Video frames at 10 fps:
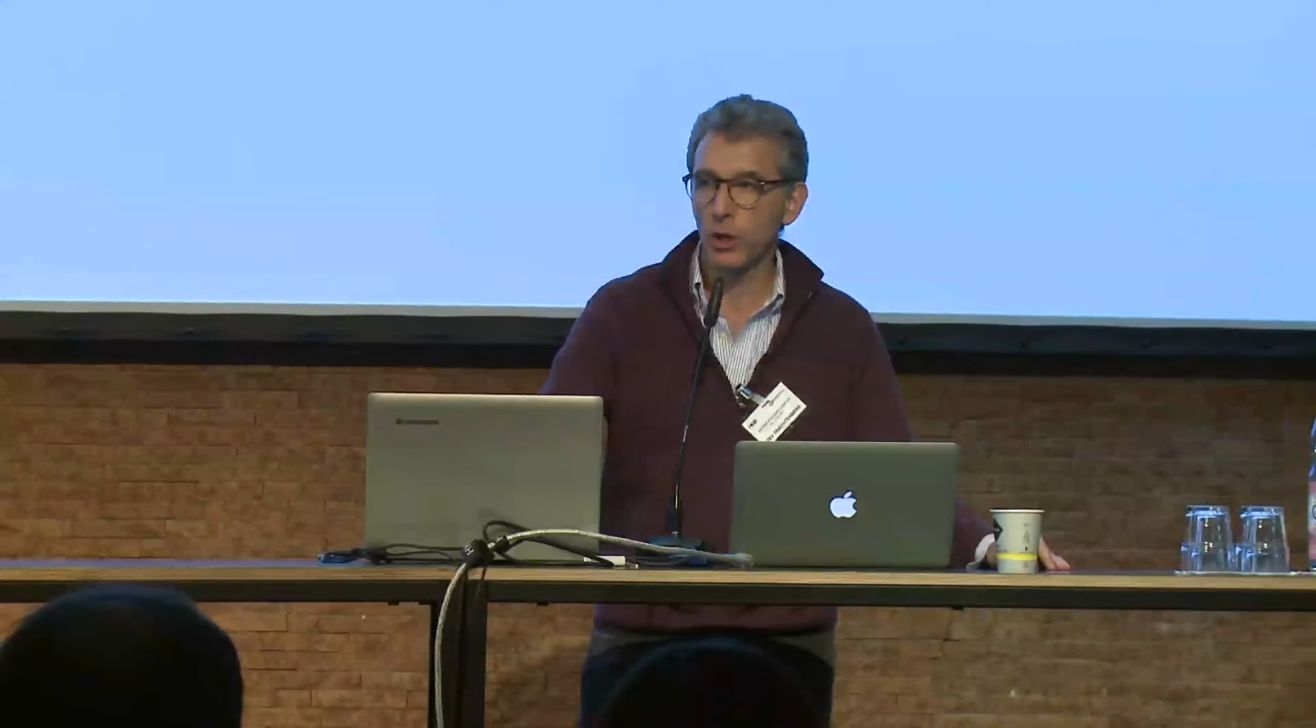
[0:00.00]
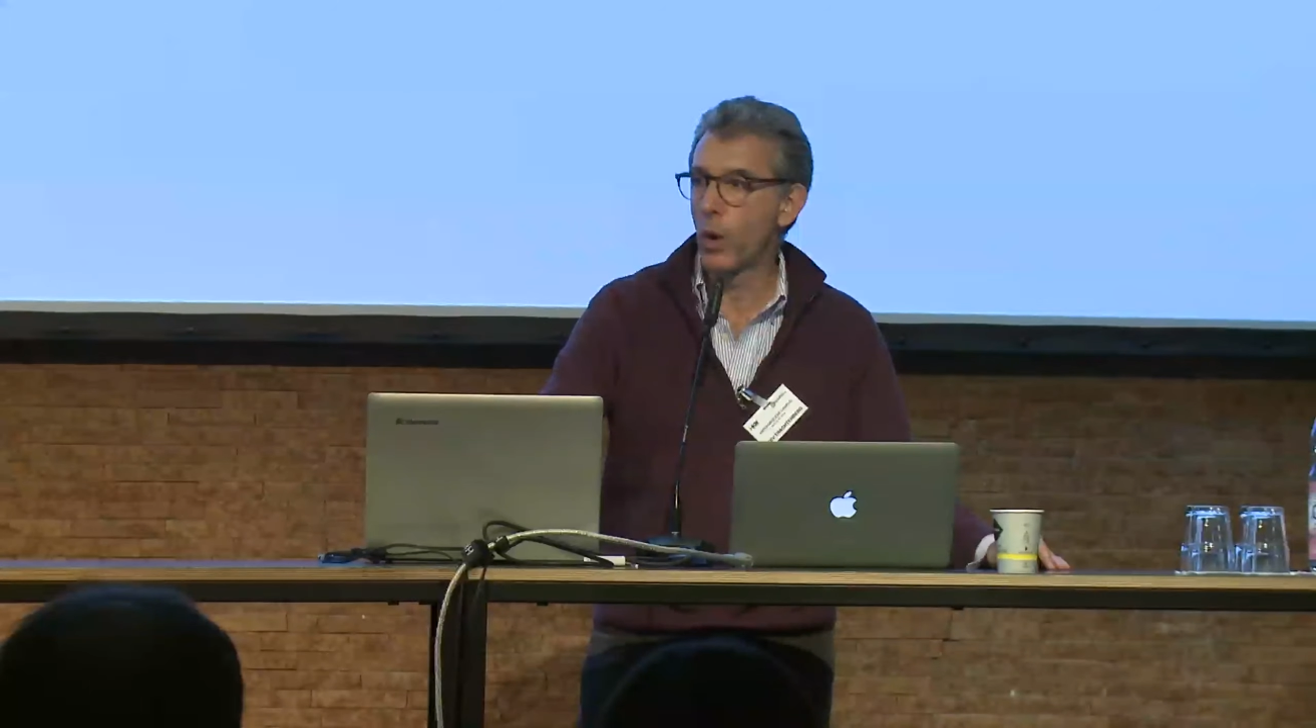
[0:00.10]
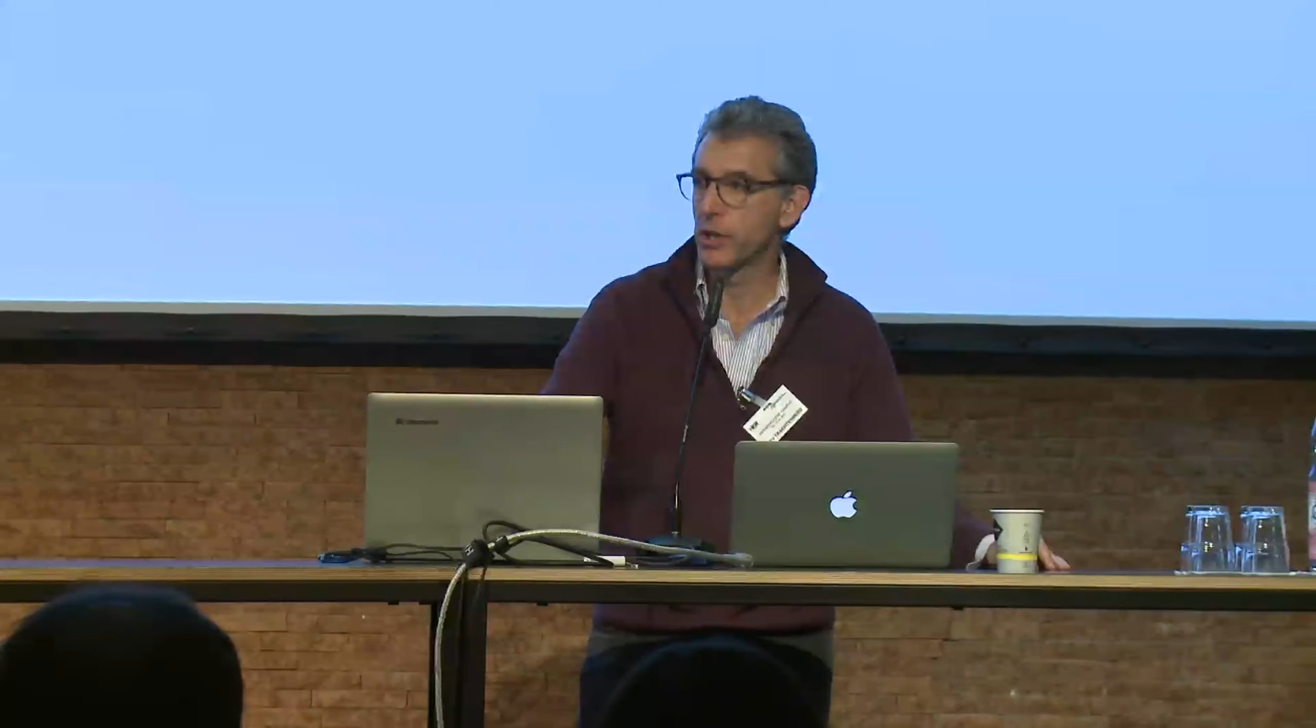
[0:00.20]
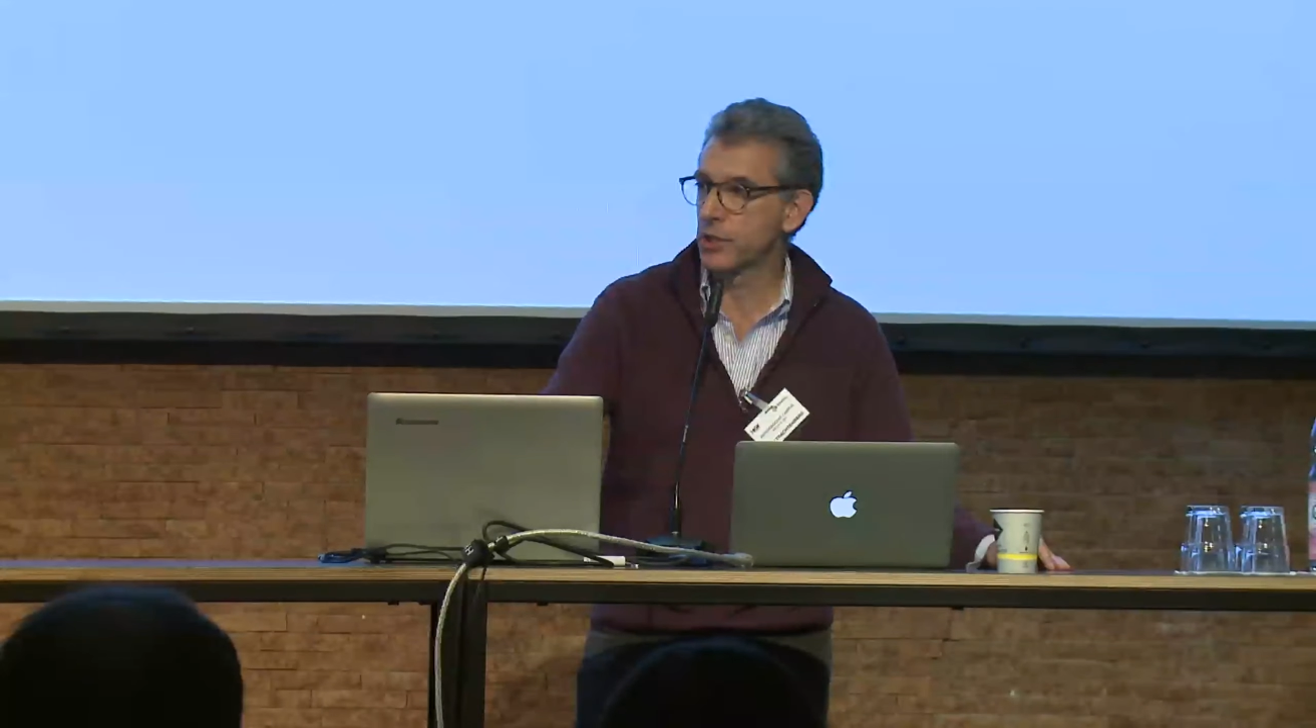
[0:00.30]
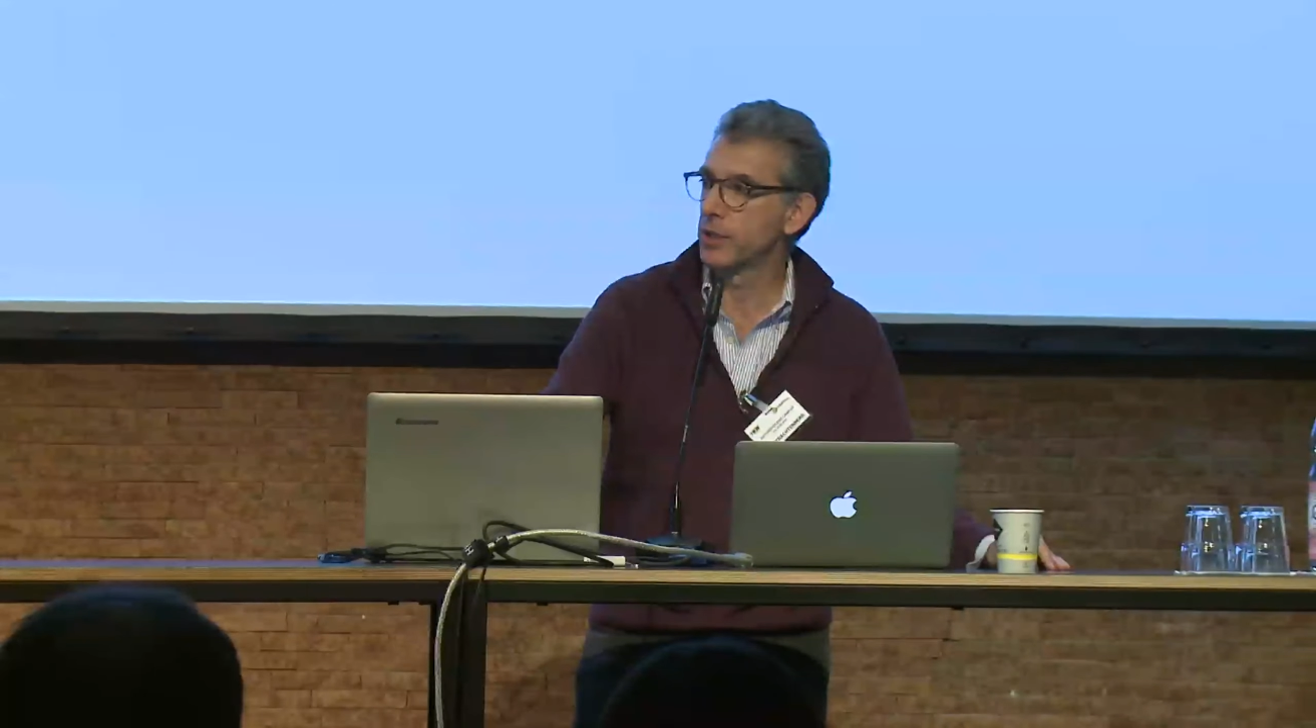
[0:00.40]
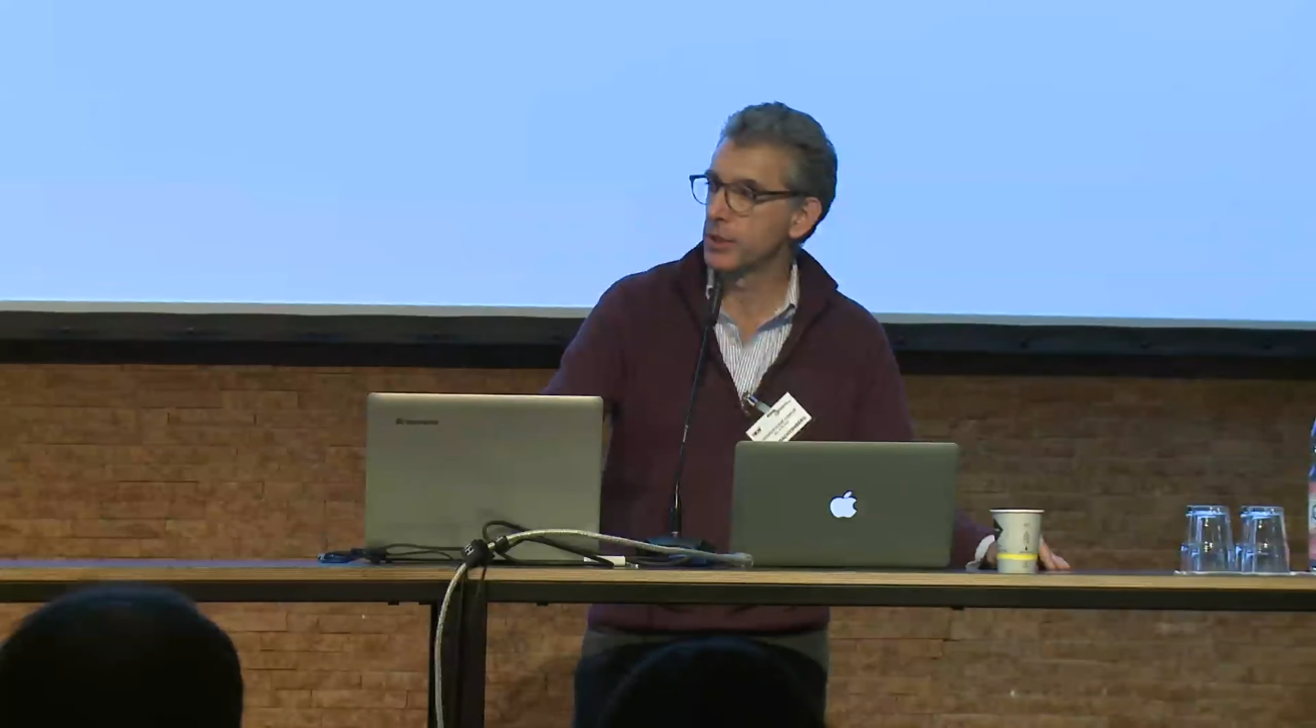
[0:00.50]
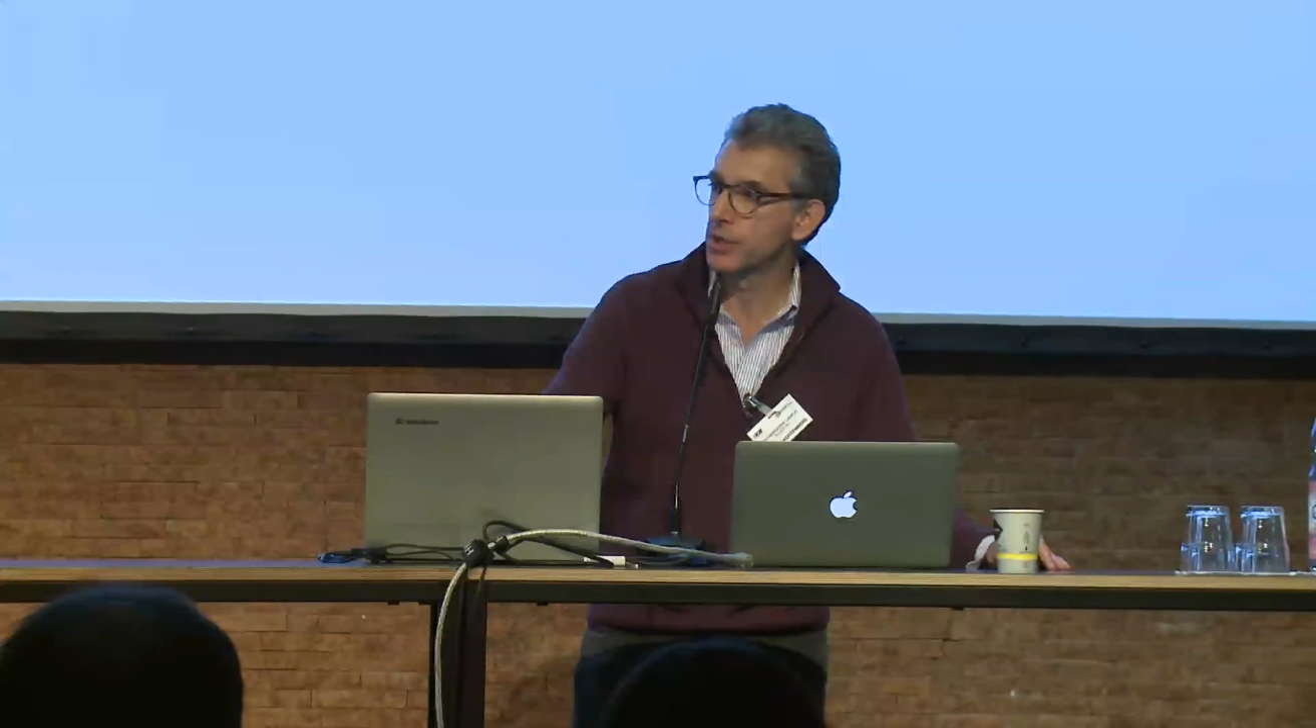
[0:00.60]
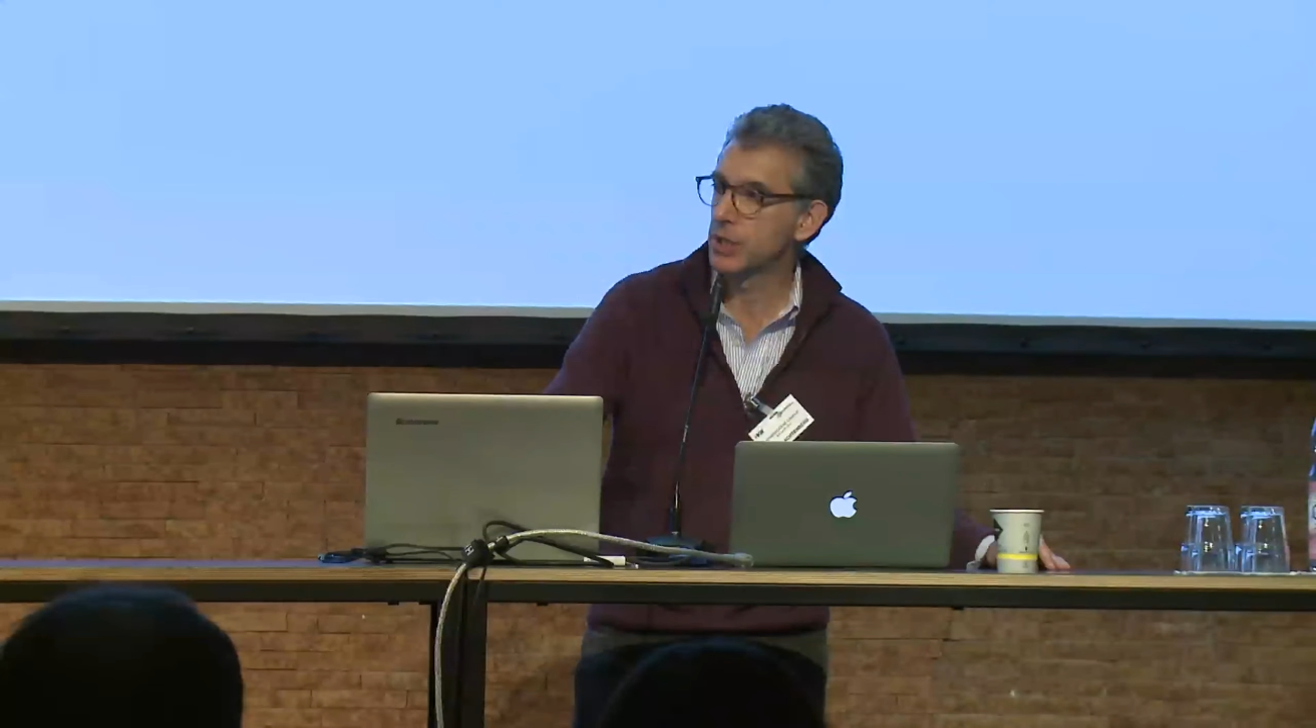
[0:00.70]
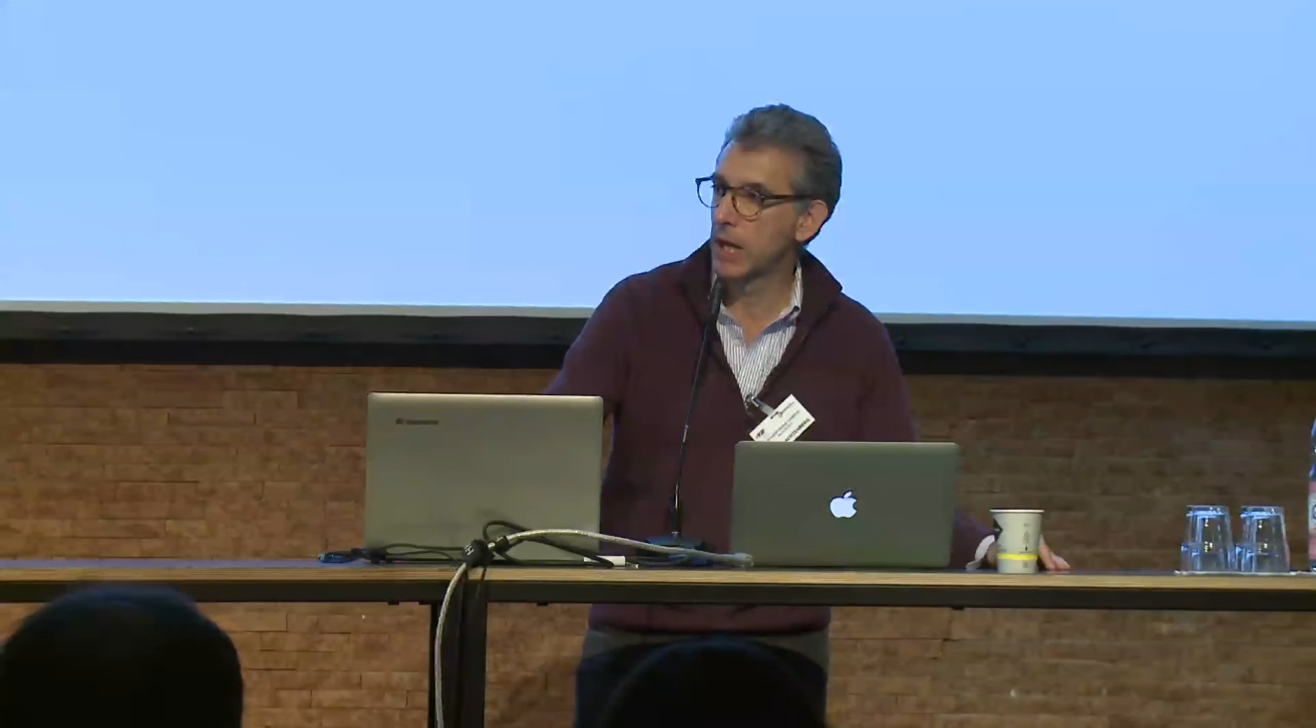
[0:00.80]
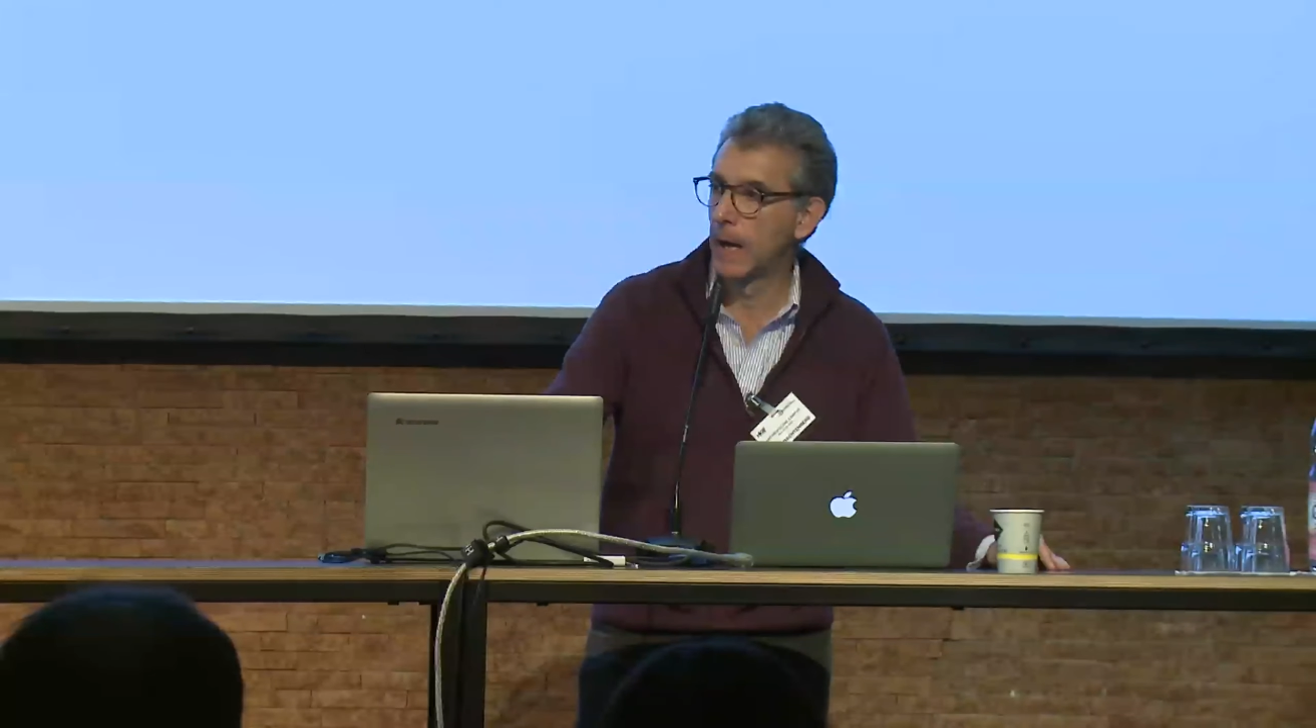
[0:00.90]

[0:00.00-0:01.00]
questions.